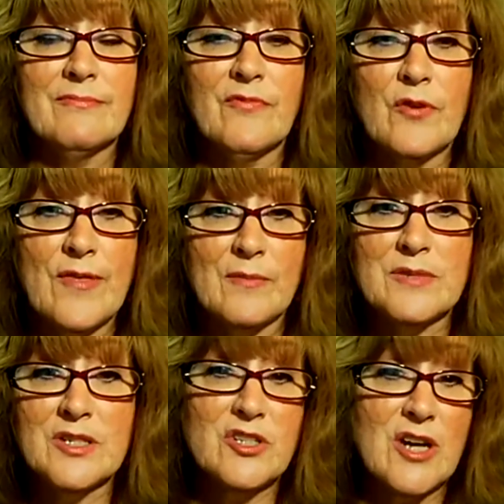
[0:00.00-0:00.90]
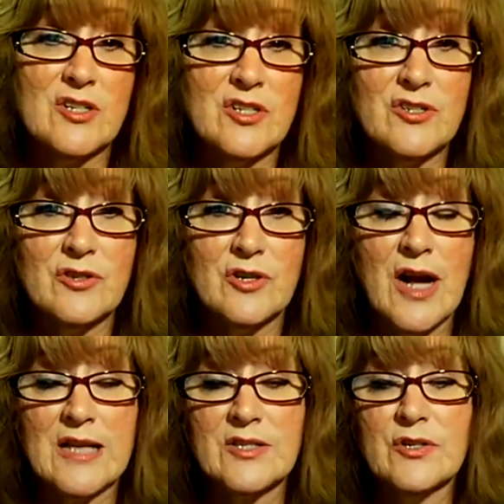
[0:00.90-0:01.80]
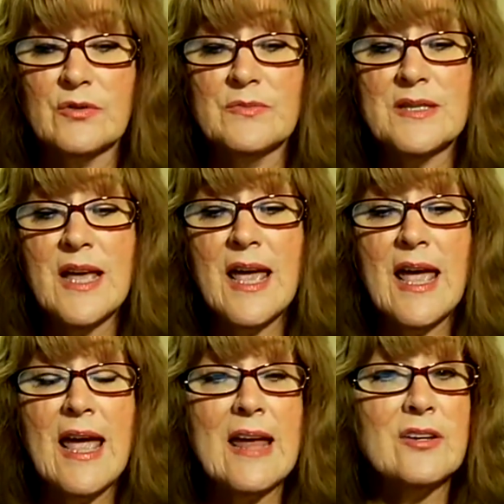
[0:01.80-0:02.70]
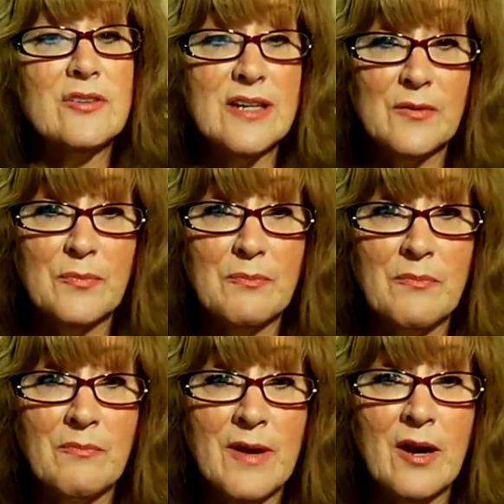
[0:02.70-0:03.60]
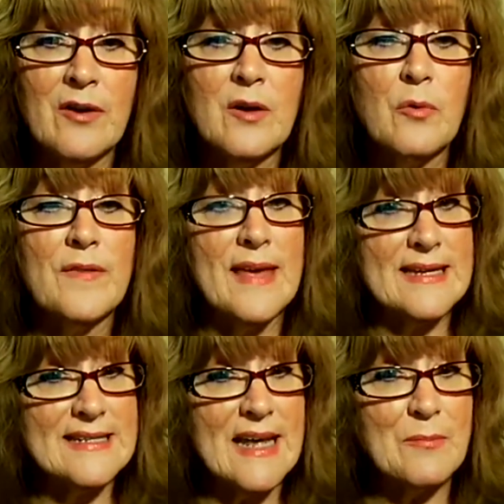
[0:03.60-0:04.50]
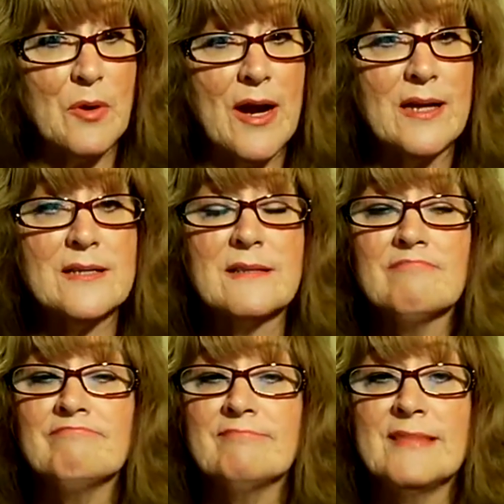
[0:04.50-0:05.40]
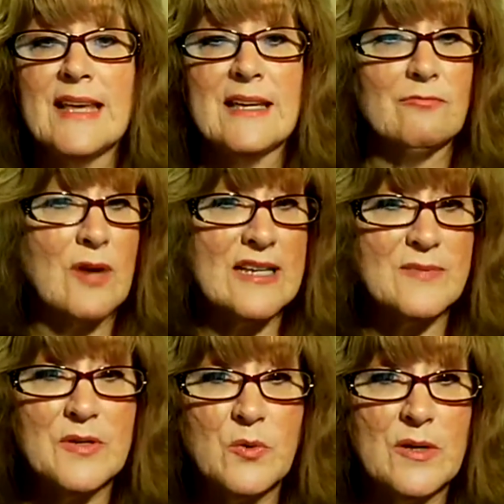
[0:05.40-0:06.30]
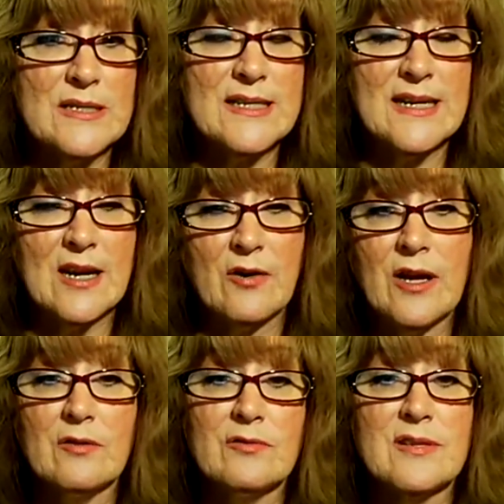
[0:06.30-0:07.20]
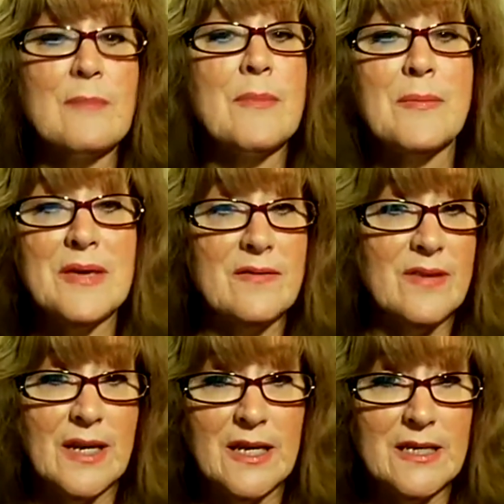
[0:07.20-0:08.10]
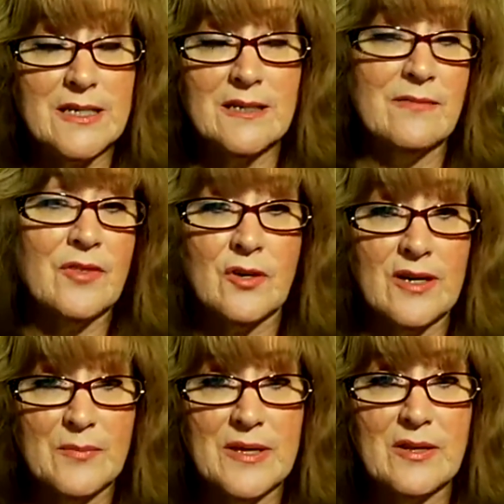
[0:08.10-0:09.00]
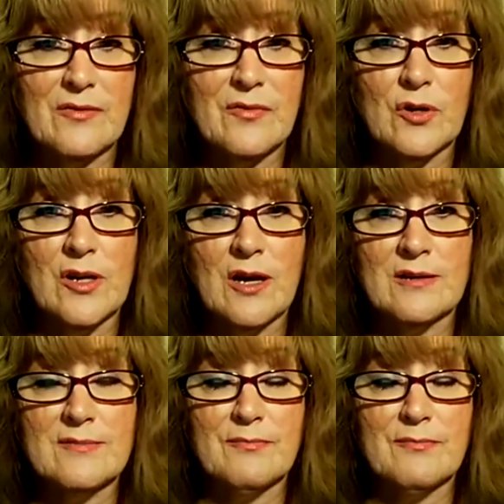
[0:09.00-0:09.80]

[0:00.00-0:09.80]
for them to change into their costumes, and you need an area where they can take breaks, they can rest between scenarios, and maybe even eat if they're going to be there for a long